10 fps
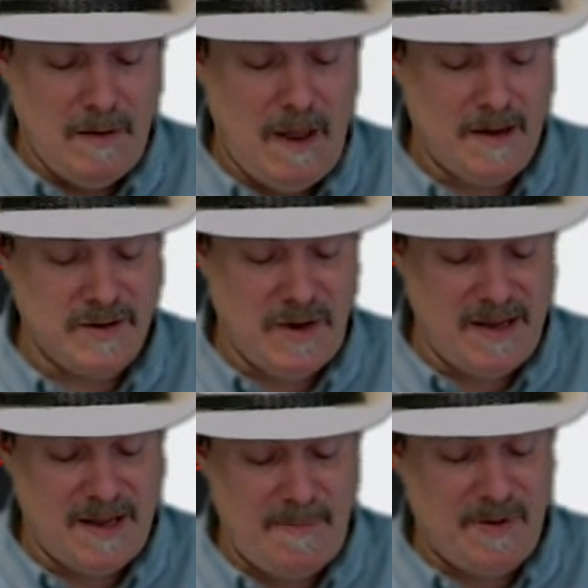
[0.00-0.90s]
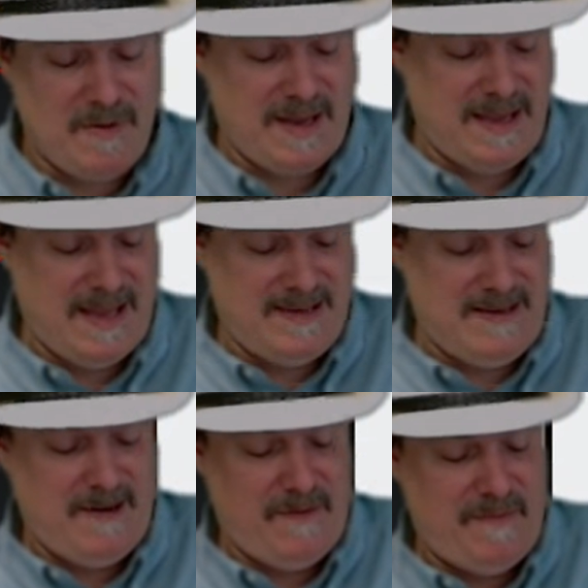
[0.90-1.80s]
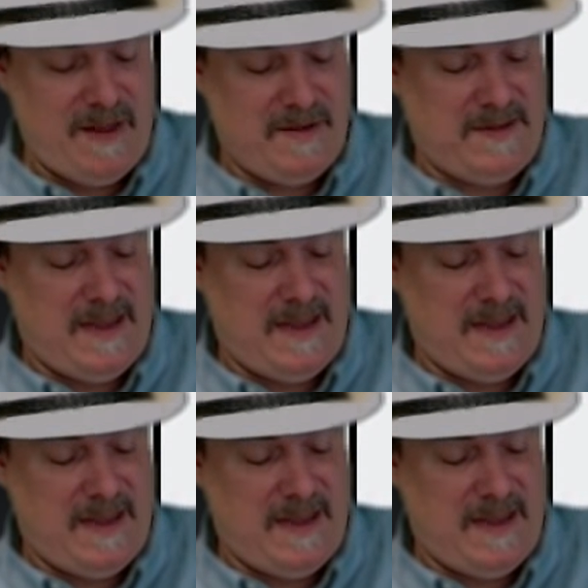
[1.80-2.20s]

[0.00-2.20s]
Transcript: I'll show you a couple quick things here. We built.